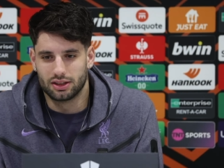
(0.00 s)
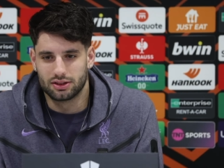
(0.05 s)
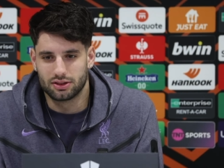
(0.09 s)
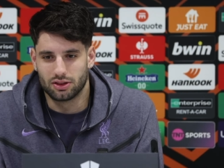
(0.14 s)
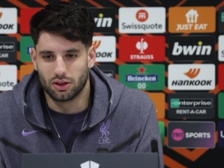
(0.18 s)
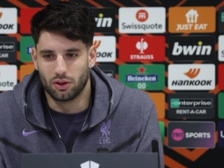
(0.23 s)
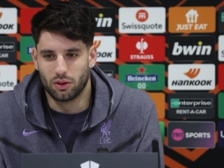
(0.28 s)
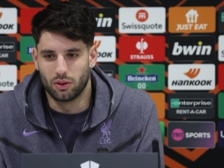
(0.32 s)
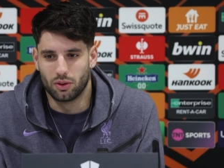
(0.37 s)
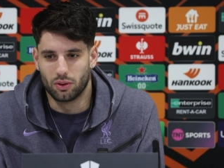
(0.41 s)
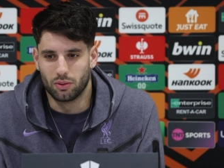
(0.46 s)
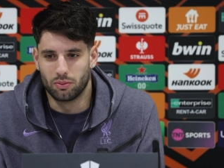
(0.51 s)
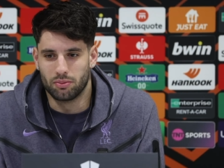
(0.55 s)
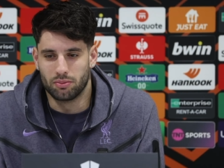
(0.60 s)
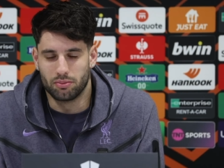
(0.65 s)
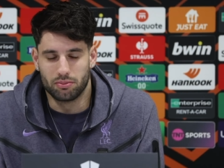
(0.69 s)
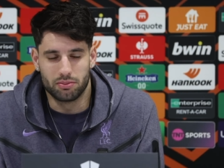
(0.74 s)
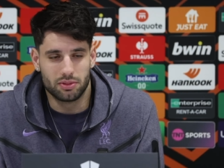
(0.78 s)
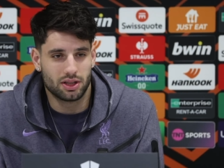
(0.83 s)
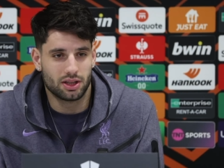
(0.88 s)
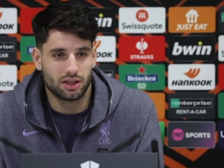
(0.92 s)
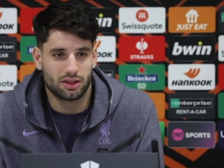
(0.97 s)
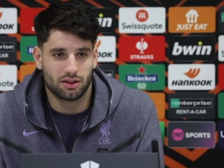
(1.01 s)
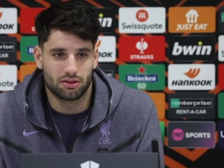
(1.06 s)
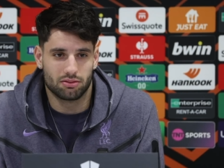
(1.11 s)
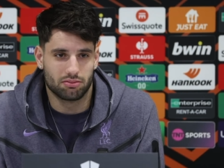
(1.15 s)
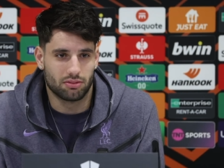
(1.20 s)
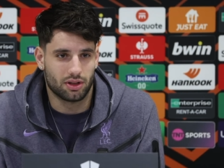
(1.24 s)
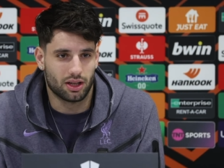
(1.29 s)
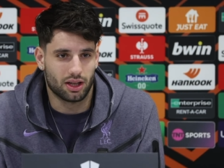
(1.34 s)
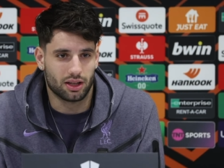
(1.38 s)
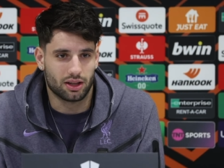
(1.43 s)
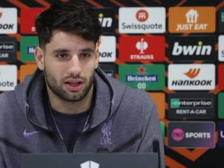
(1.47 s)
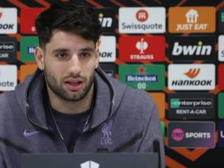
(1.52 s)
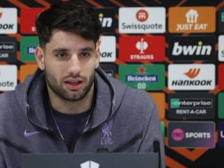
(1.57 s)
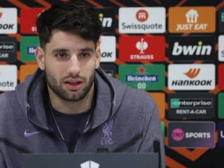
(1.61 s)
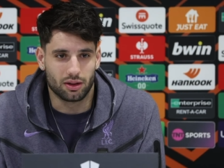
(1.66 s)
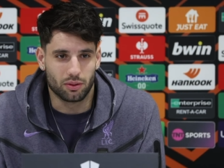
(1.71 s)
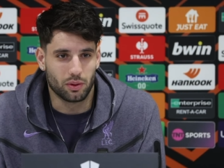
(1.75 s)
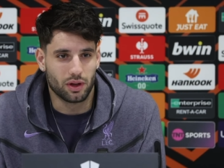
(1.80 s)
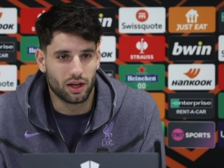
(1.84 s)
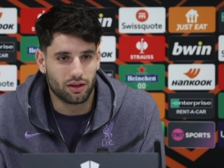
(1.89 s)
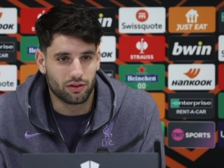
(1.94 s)
So me, I
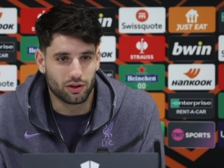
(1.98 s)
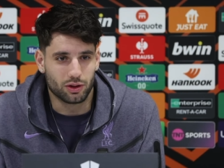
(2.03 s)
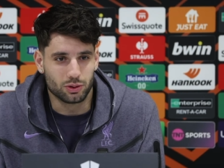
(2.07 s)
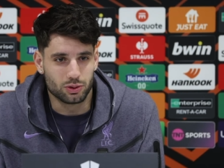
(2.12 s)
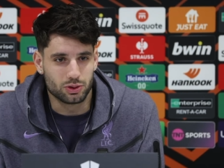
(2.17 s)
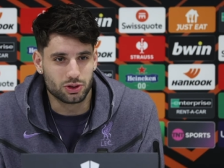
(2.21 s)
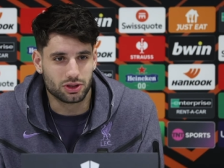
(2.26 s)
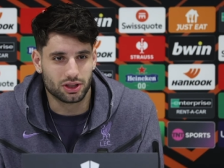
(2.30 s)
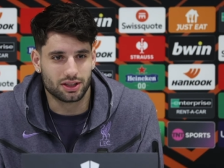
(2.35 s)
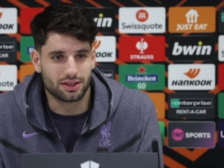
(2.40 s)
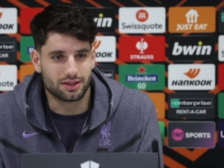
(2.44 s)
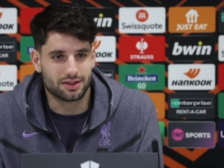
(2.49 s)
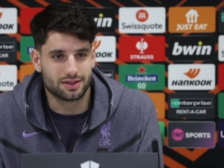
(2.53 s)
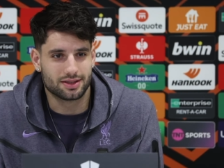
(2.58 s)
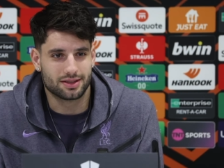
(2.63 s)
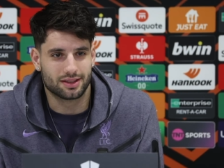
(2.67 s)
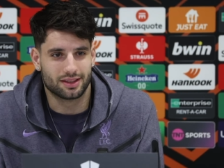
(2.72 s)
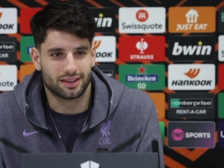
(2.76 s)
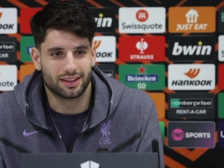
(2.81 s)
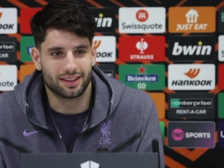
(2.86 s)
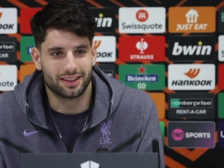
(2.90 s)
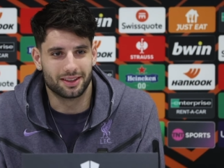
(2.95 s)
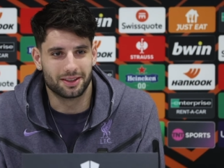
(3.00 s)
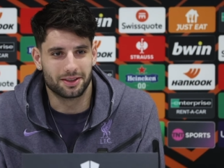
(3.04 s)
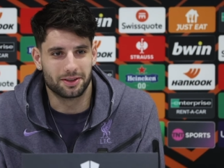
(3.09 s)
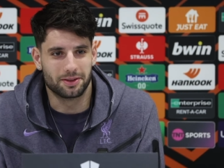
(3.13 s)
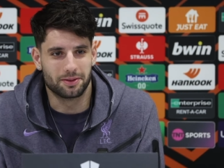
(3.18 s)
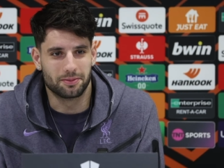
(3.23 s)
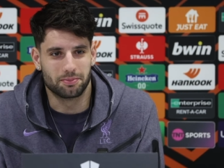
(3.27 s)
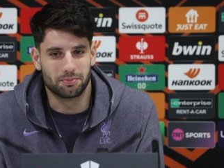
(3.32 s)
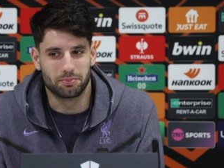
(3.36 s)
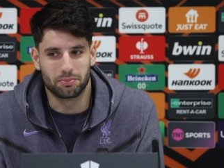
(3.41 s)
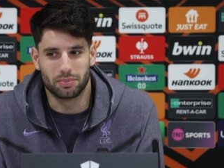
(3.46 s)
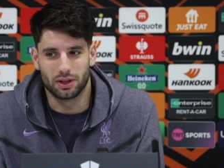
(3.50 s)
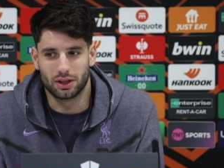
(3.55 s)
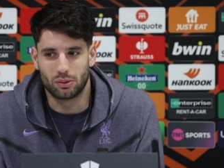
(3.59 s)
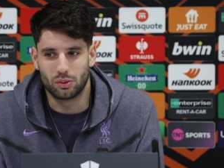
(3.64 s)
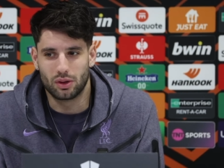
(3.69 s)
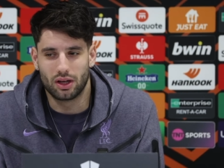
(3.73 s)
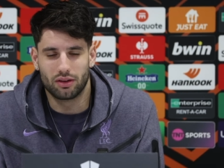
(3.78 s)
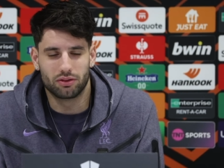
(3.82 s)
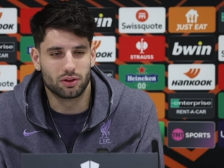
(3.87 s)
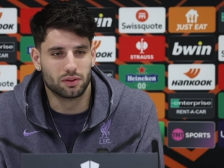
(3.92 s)
think we have a good chance, um,
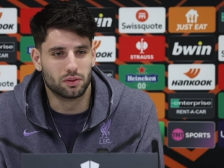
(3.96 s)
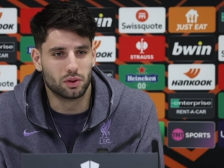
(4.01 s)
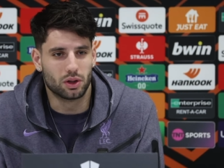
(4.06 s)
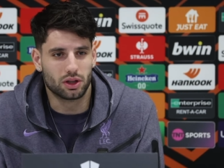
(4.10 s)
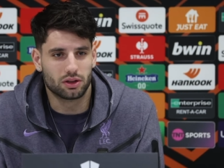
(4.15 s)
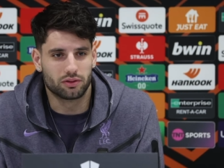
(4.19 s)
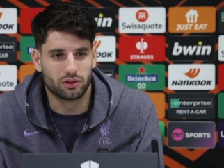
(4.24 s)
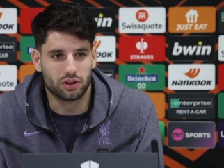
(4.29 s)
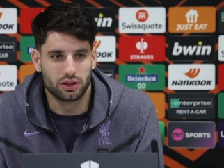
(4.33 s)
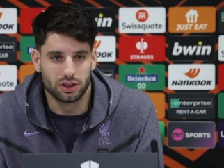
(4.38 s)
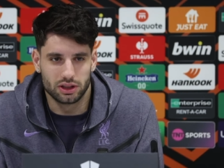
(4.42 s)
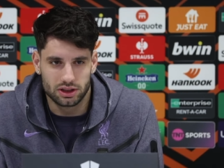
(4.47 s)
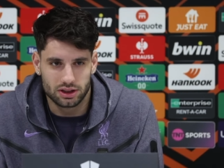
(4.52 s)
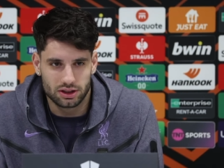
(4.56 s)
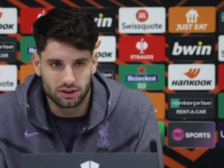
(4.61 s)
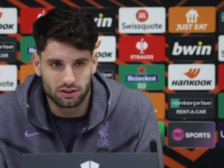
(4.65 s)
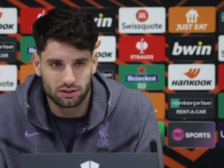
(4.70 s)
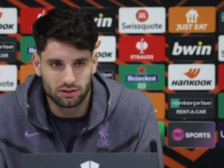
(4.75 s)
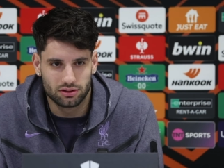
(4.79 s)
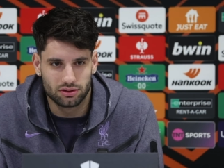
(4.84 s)
but we have to work for it.